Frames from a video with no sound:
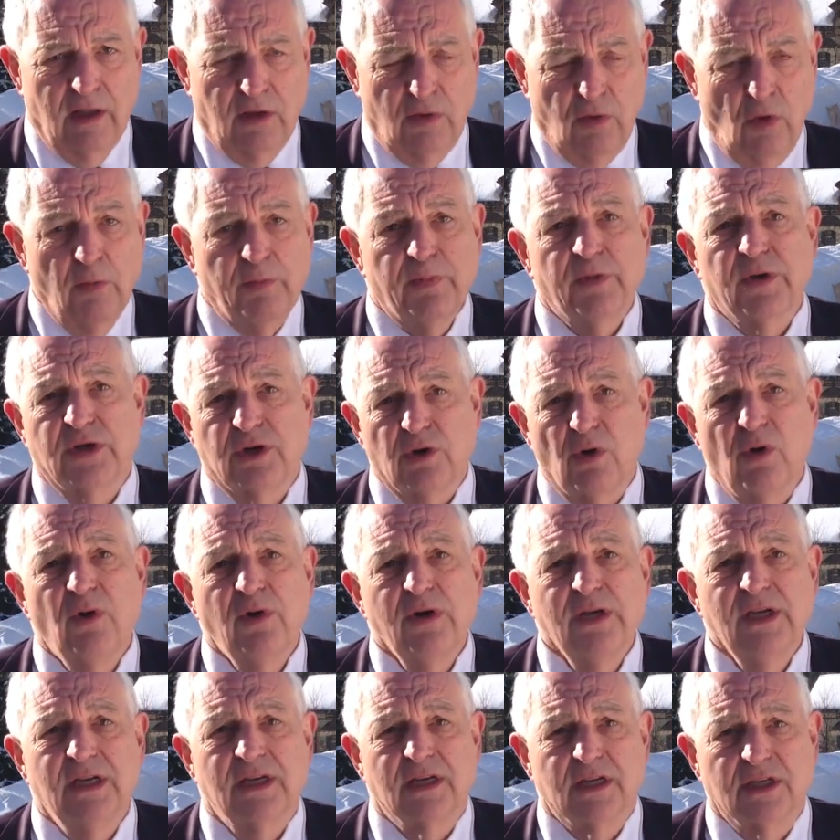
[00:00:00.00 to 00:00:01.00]
corporate
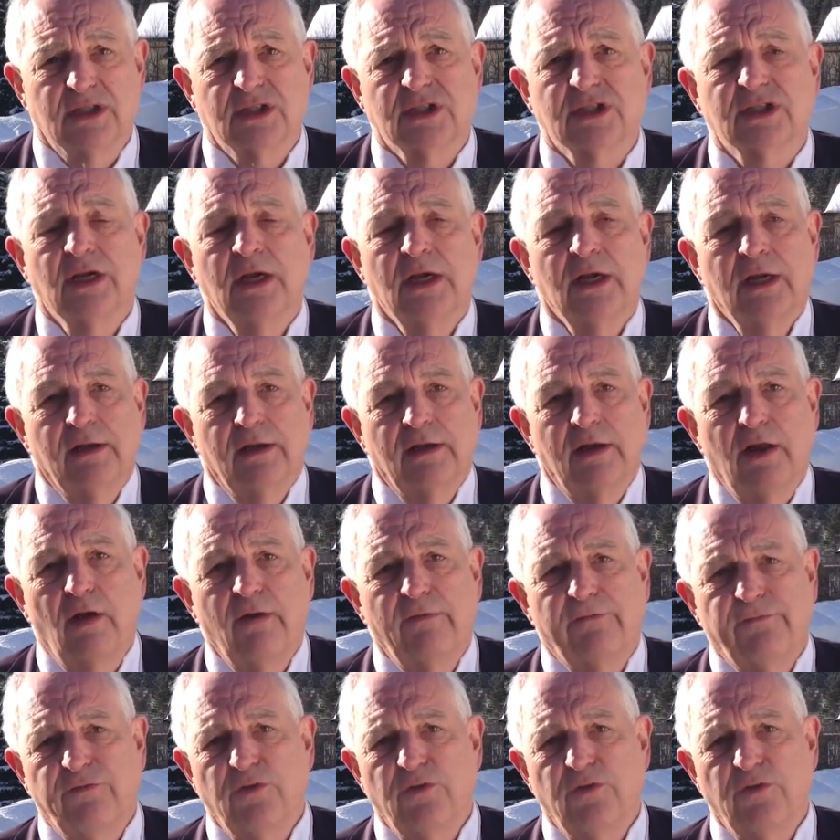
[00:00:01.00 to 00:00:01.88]
audience, no